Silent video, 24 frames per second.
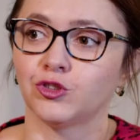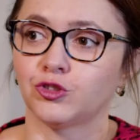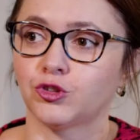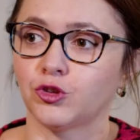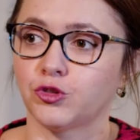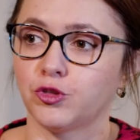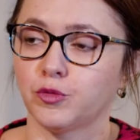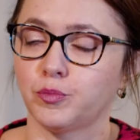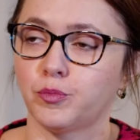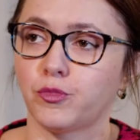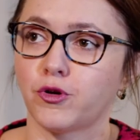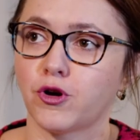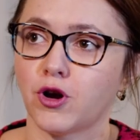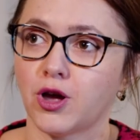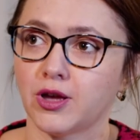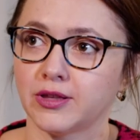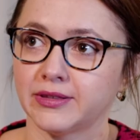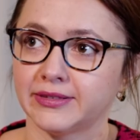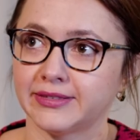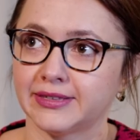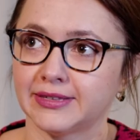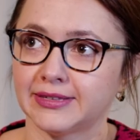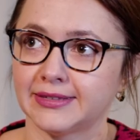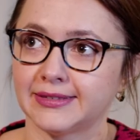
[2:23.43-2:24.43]
So the
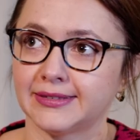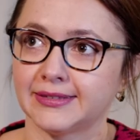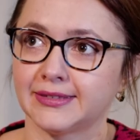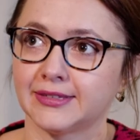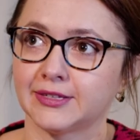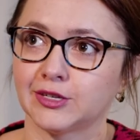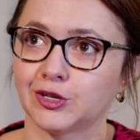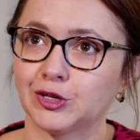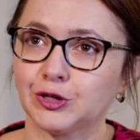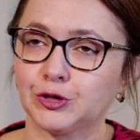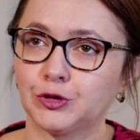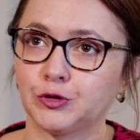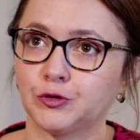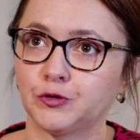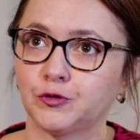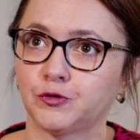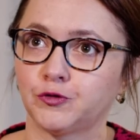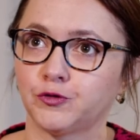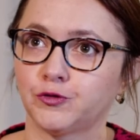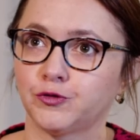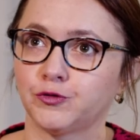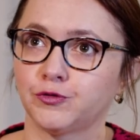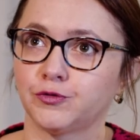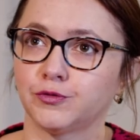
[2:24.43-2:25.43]
process
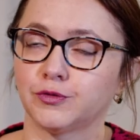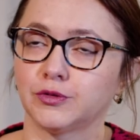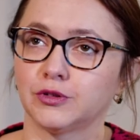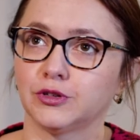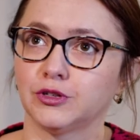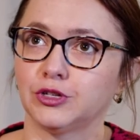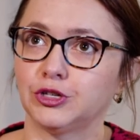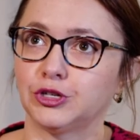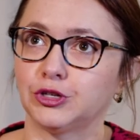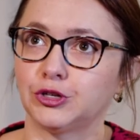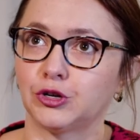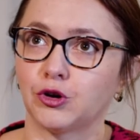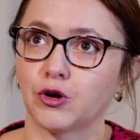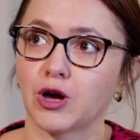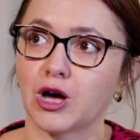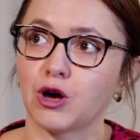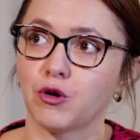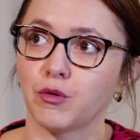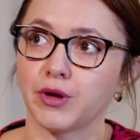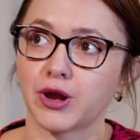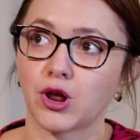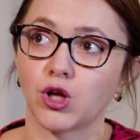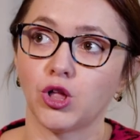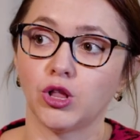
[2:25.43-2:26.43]
of
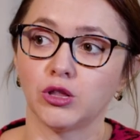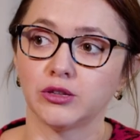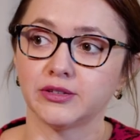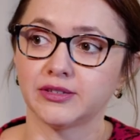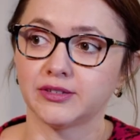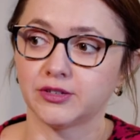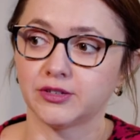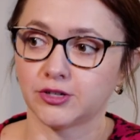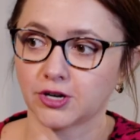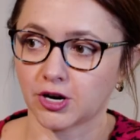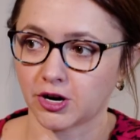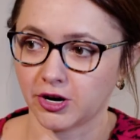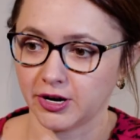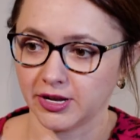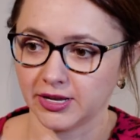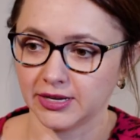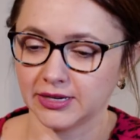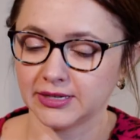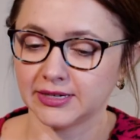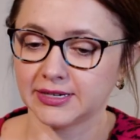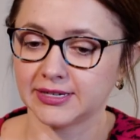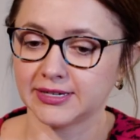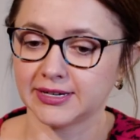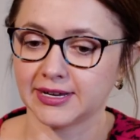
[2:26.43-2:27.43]
how it all
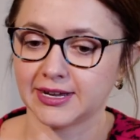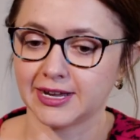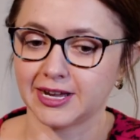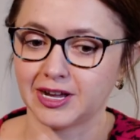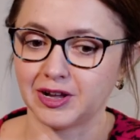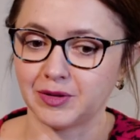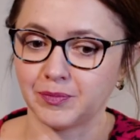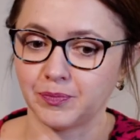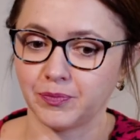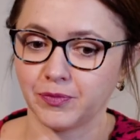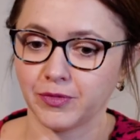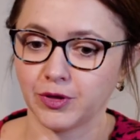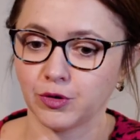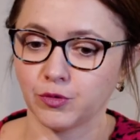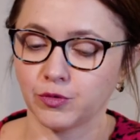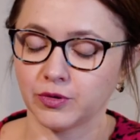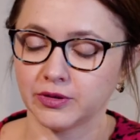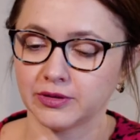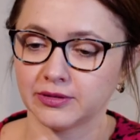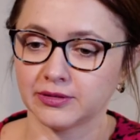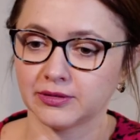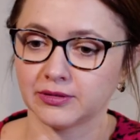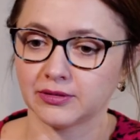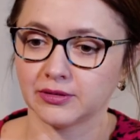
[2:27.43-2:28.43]
started, it
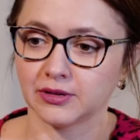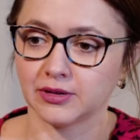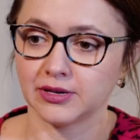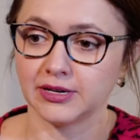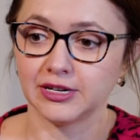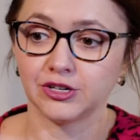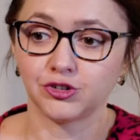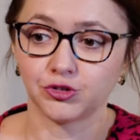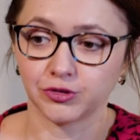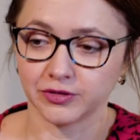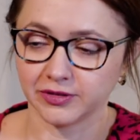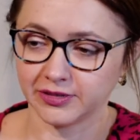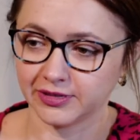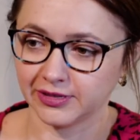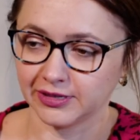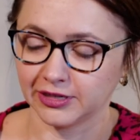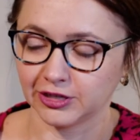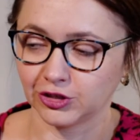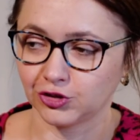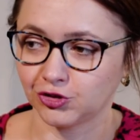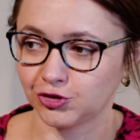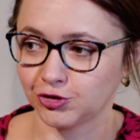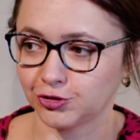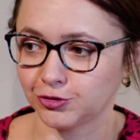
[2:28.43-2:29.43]
was an interesting
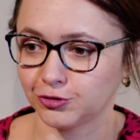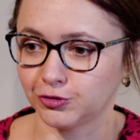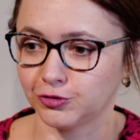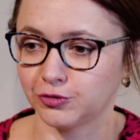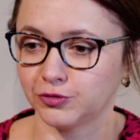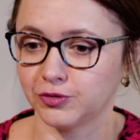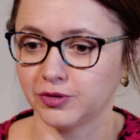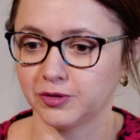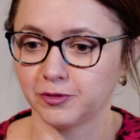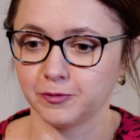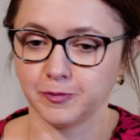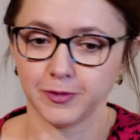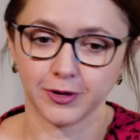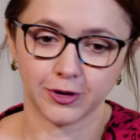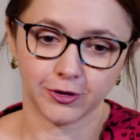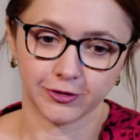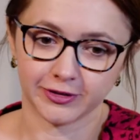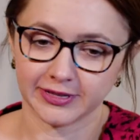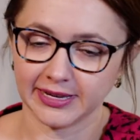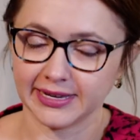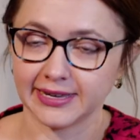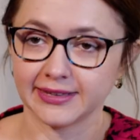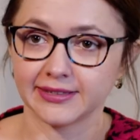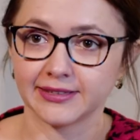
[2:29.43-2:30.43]
because
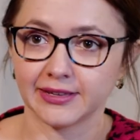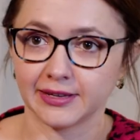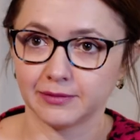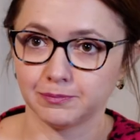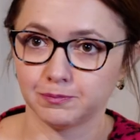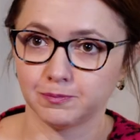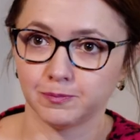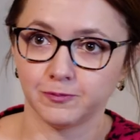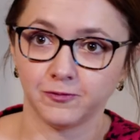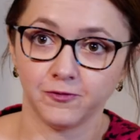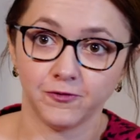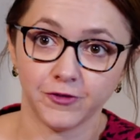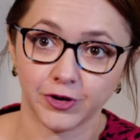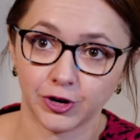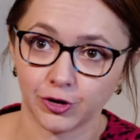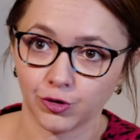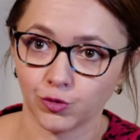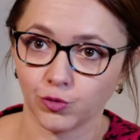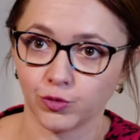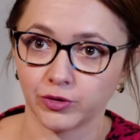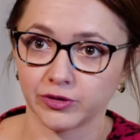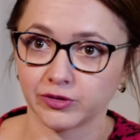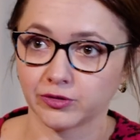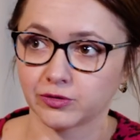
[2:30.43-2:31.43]
like I said, fear
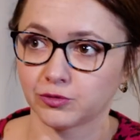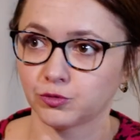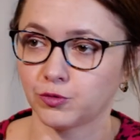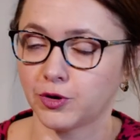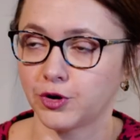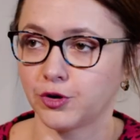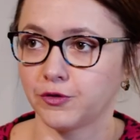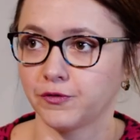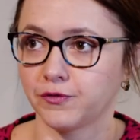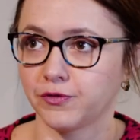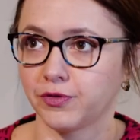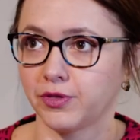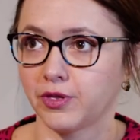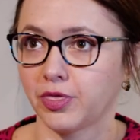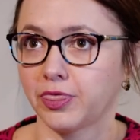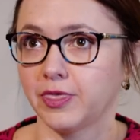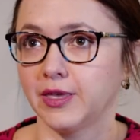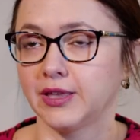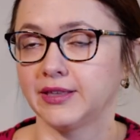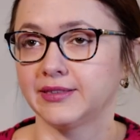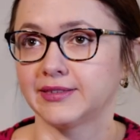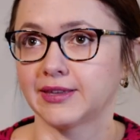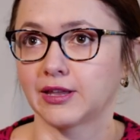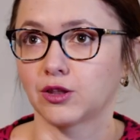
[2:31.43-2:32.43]
was one of the
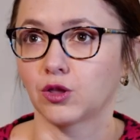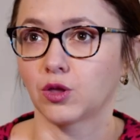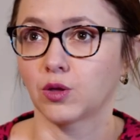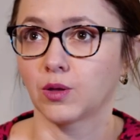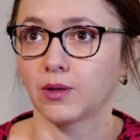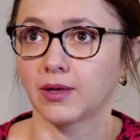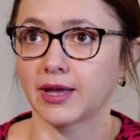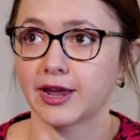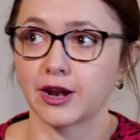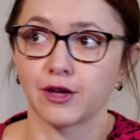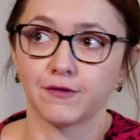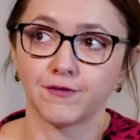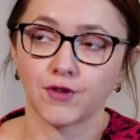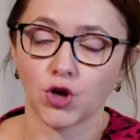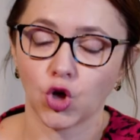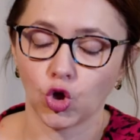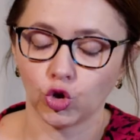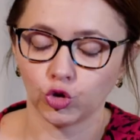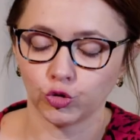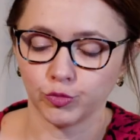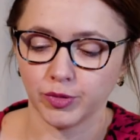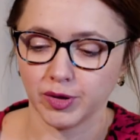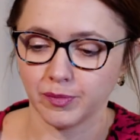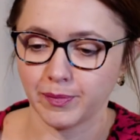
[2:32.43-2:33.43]
things that kind of hold me